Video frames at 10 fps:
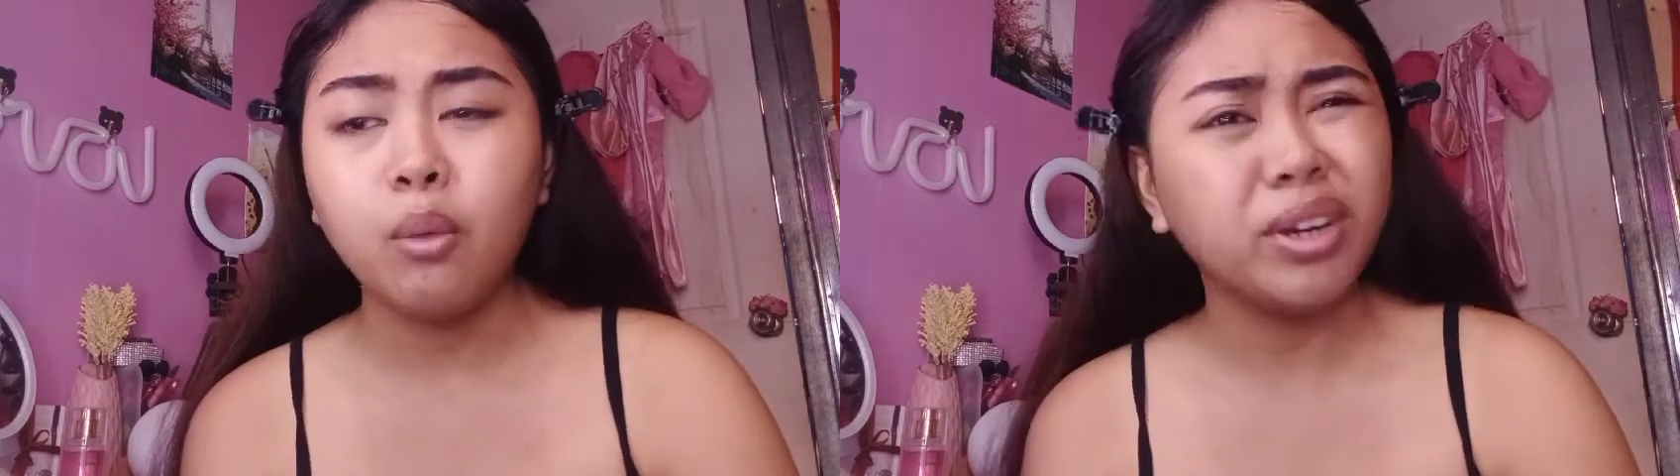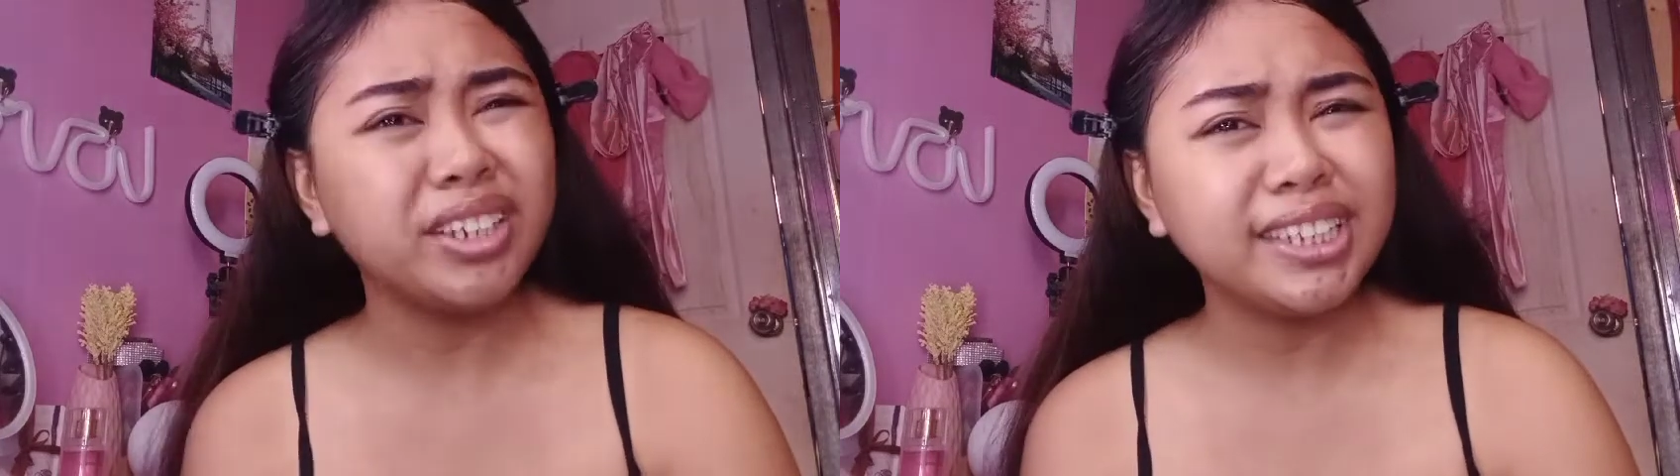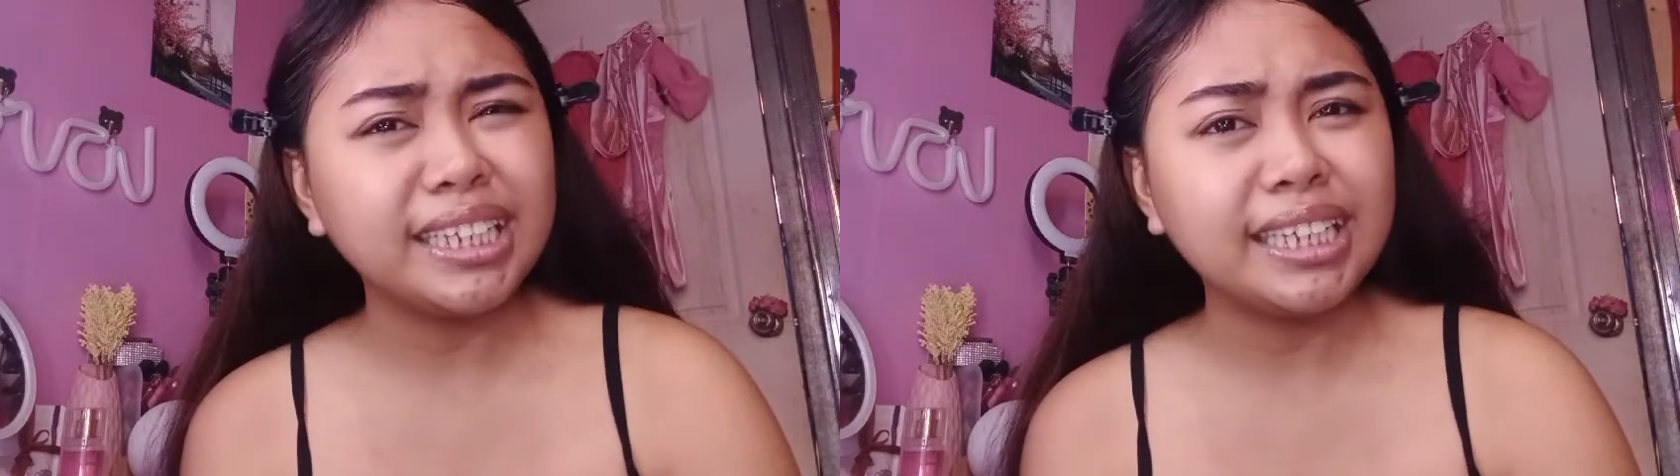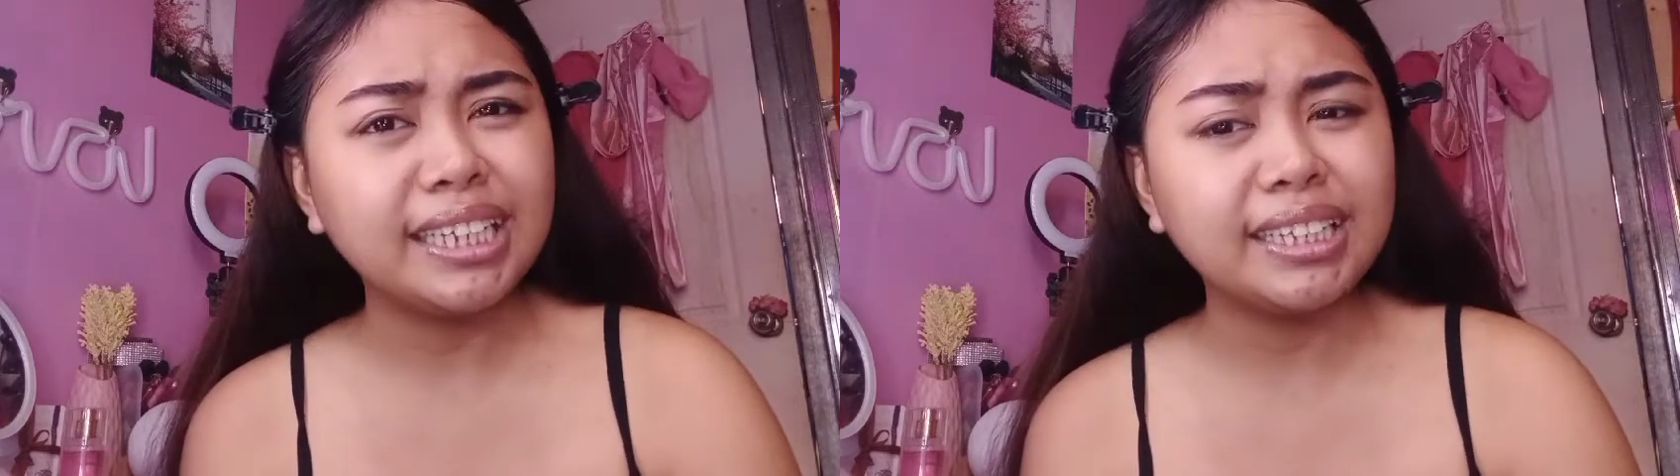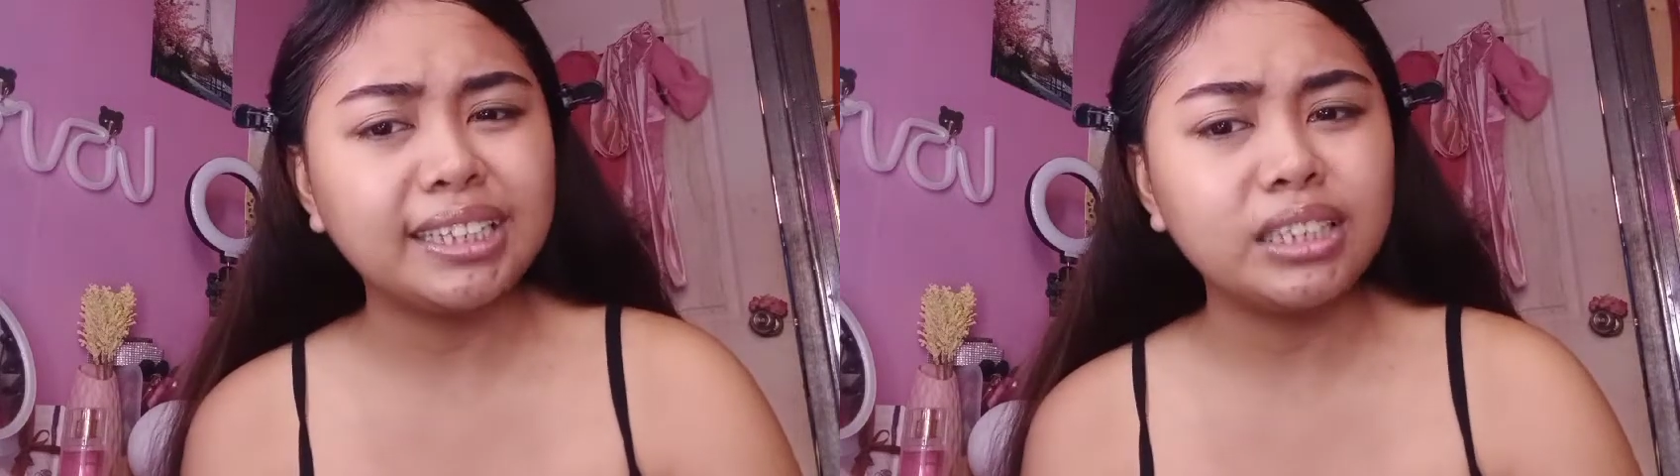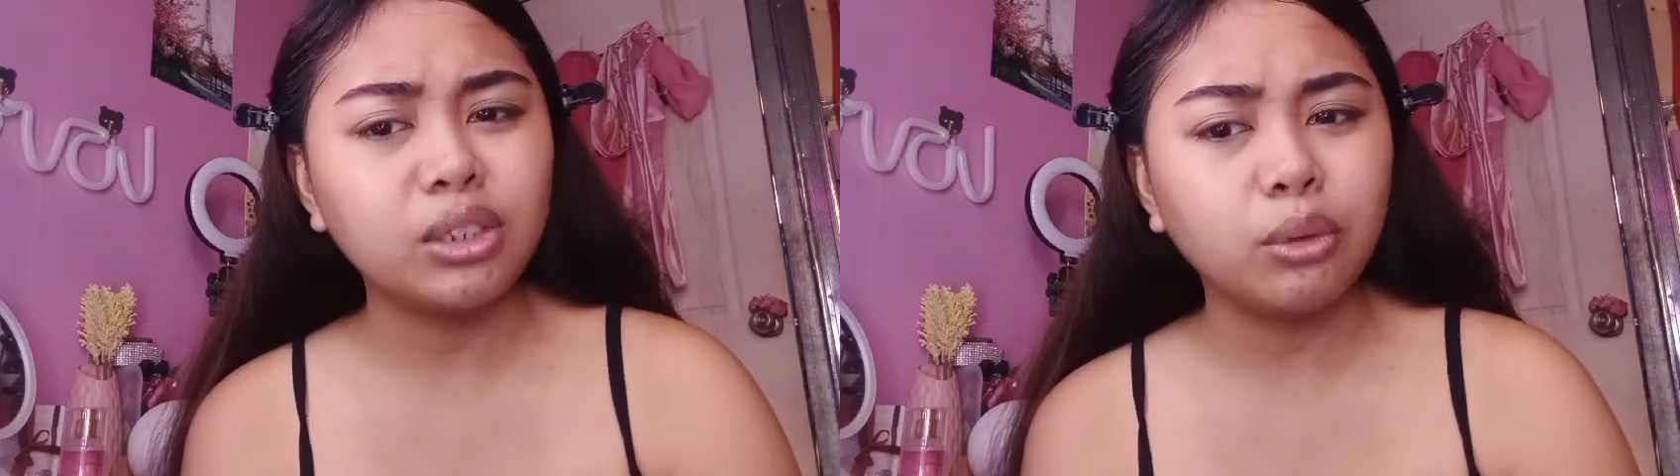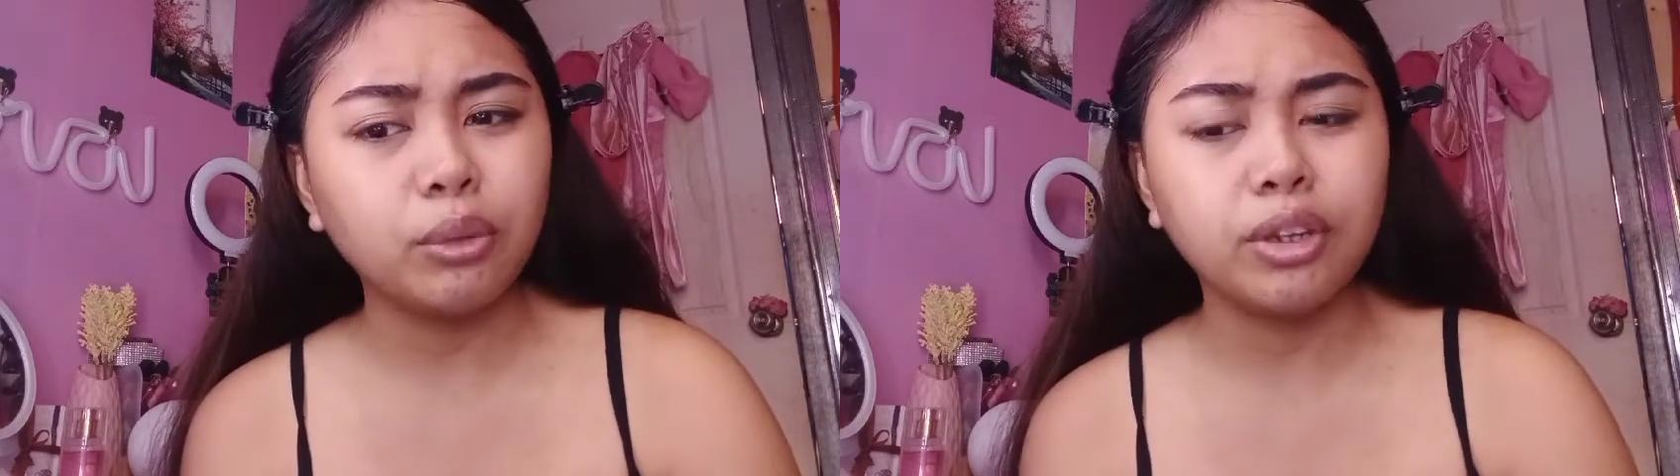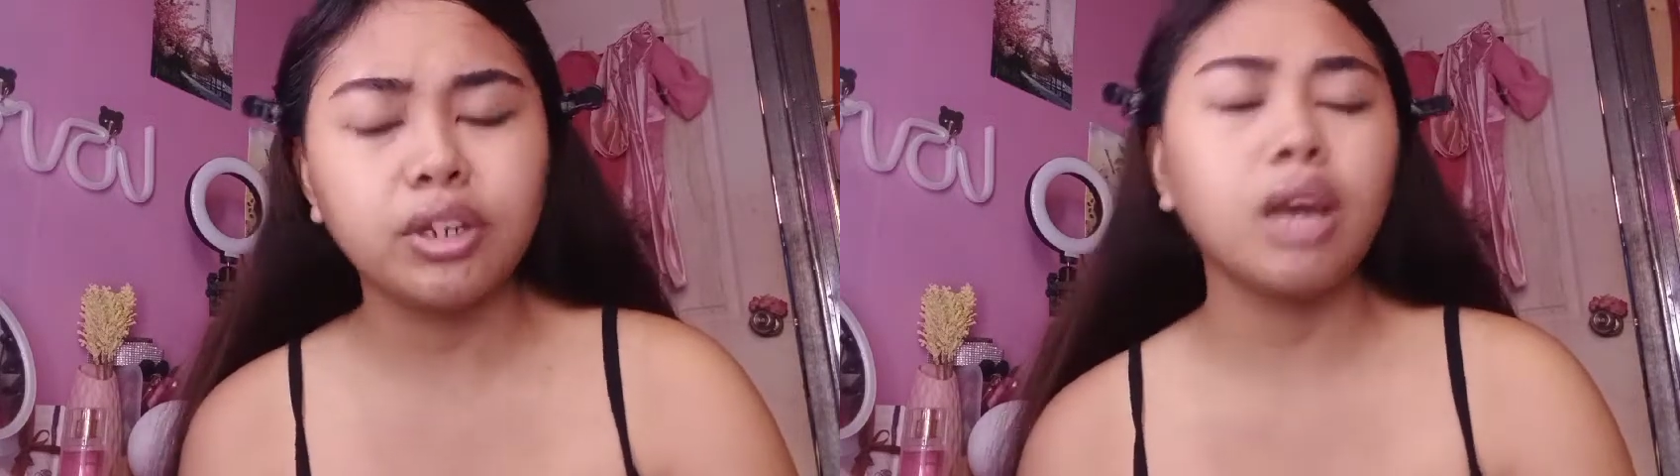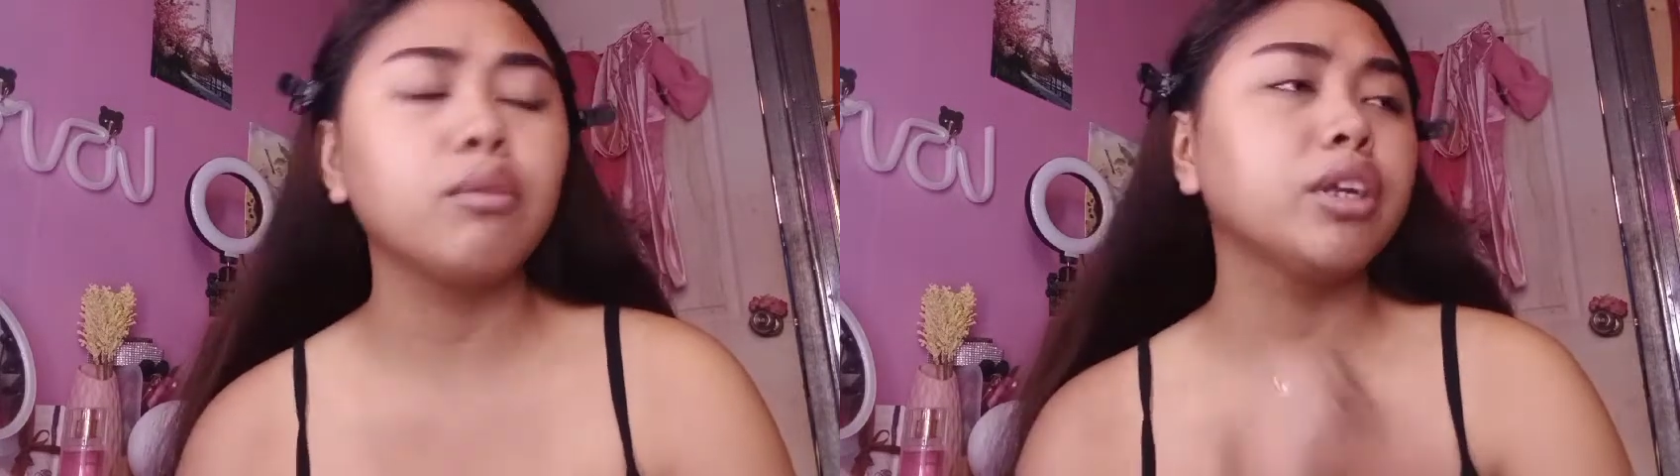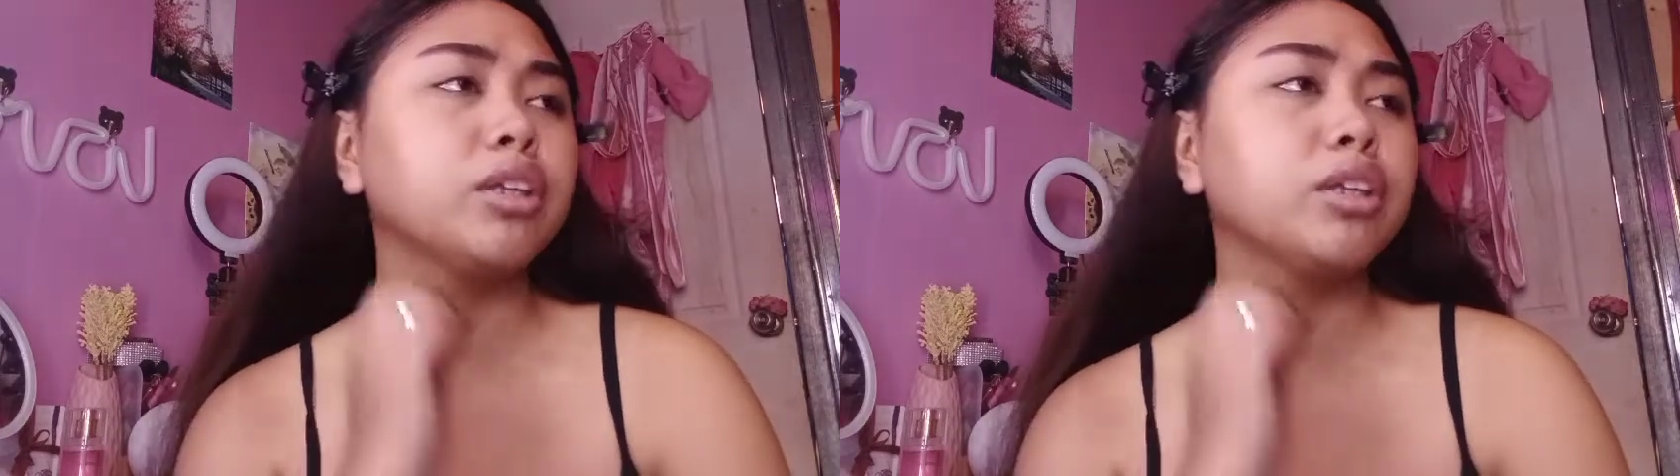which is so weird. I wanted